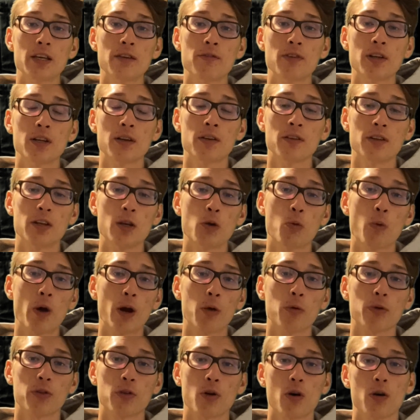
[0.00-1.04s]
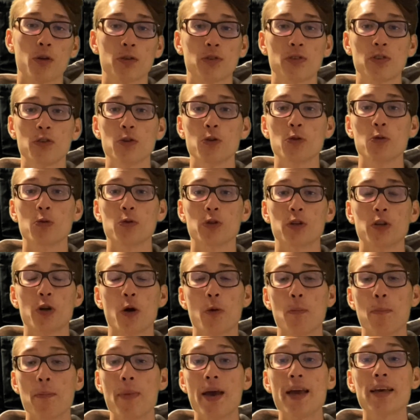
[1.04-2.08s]
even the wherewithal to, you
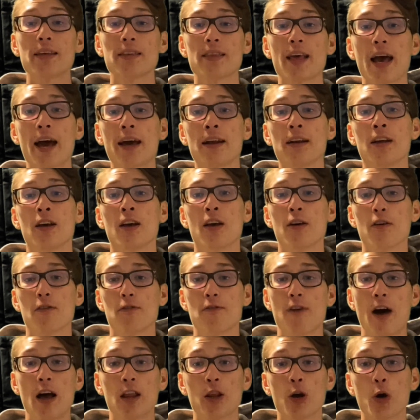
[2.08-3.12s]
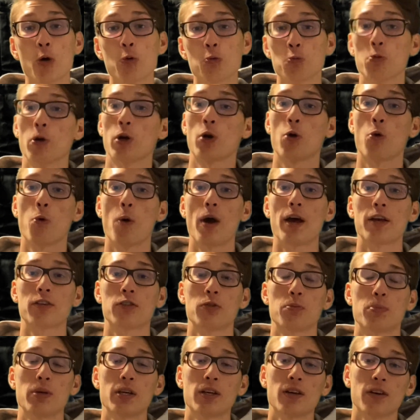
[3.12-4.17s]
know, make that follow
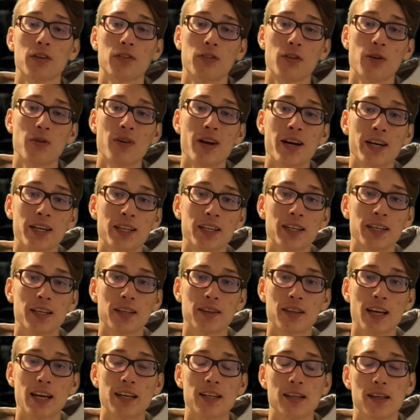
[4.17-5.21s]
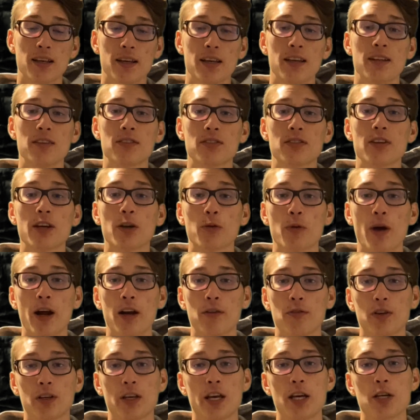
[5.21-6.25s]
request, because they're not going to get that instant
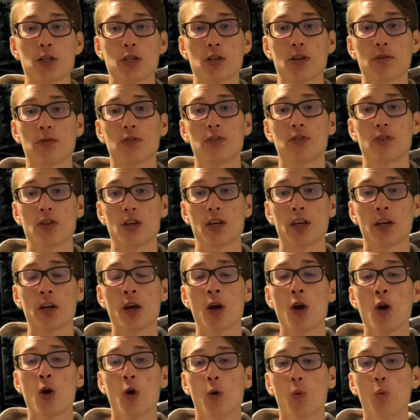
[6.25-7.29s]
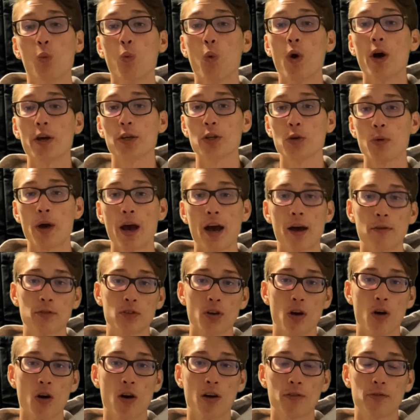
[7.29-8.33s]
gratification of seeing what you have
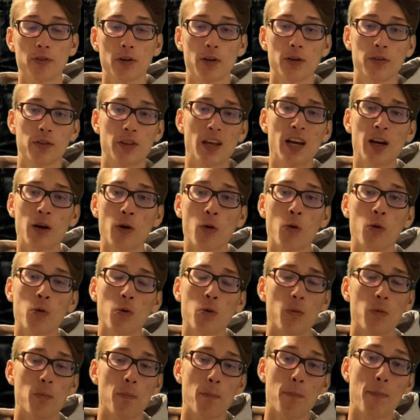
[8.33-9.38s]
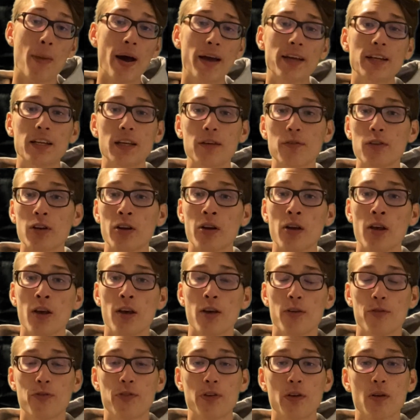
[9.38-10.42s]
to offer. They might even
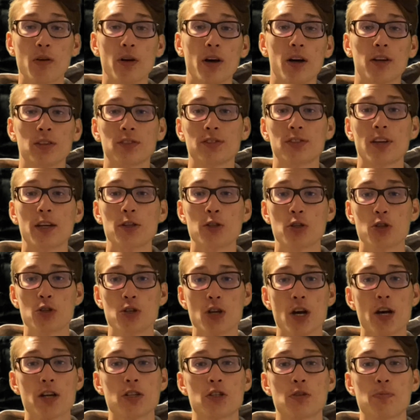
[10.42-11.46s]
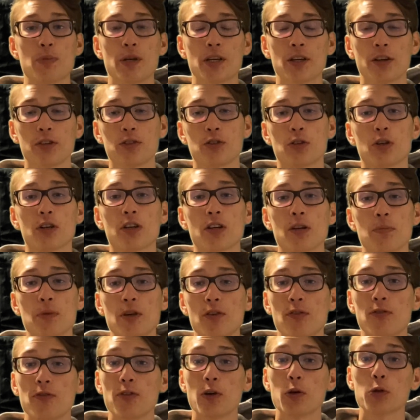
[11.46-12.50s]
feel a sense judged, because you're going to
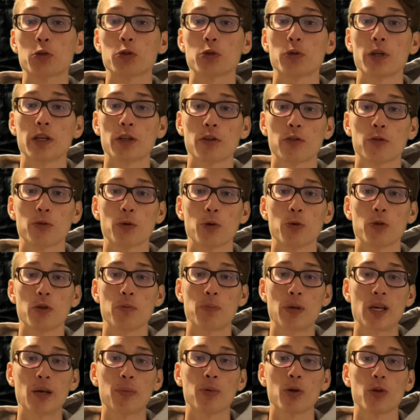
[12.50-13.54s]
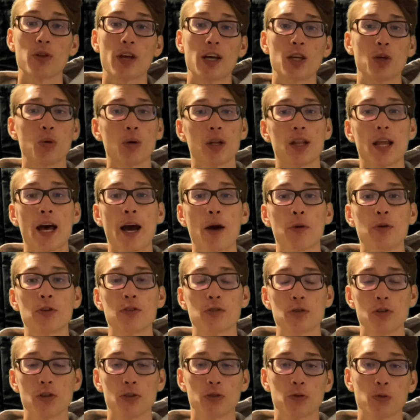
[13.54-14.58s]
be filtering through the people that you allow
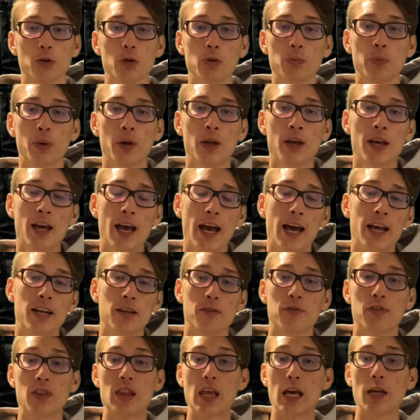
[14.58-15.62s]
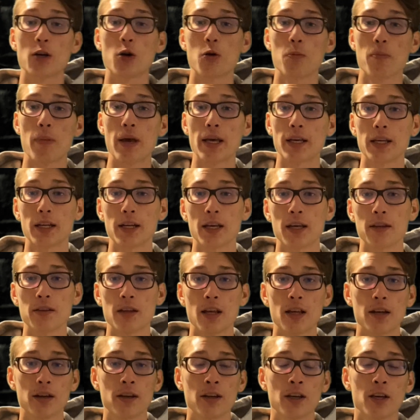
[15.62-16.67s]
into this group. And if they don't make it in,
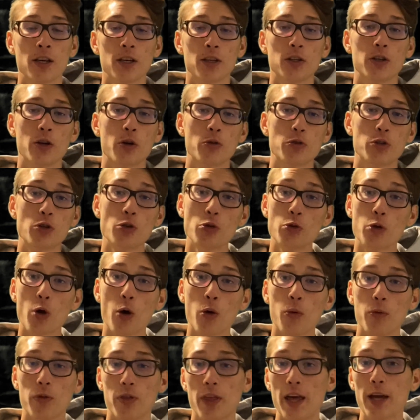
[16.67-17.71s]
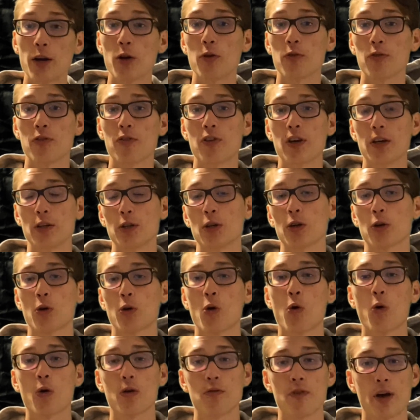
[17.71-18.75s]
then, you know, they don't fit your
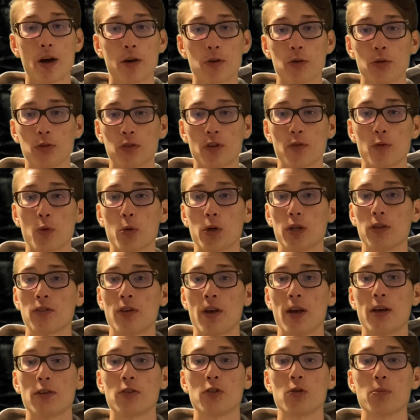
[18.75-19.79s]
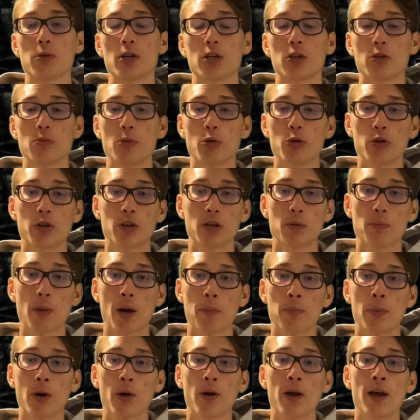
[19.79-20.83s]
core values of what it takes to be a community
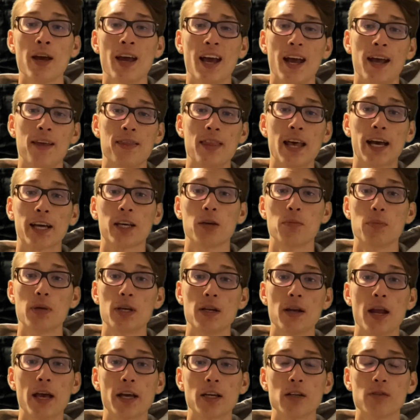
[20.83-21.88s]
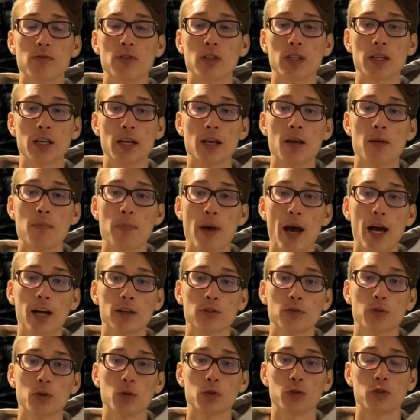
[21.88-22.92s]
member. And that can be negatively
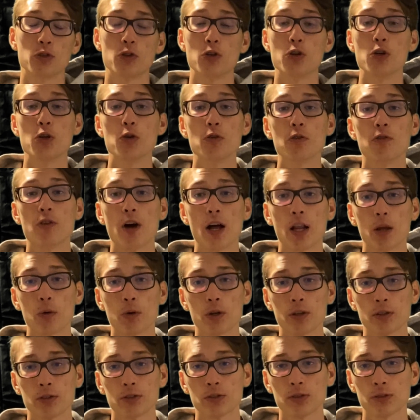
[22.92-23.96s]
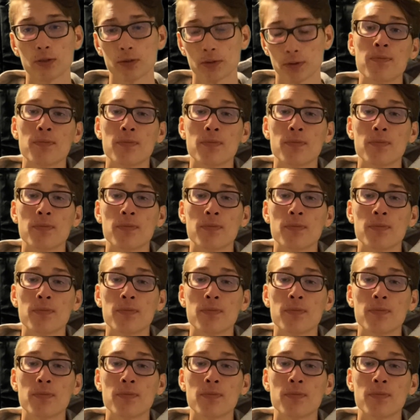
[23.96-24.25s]
impactful to new followers.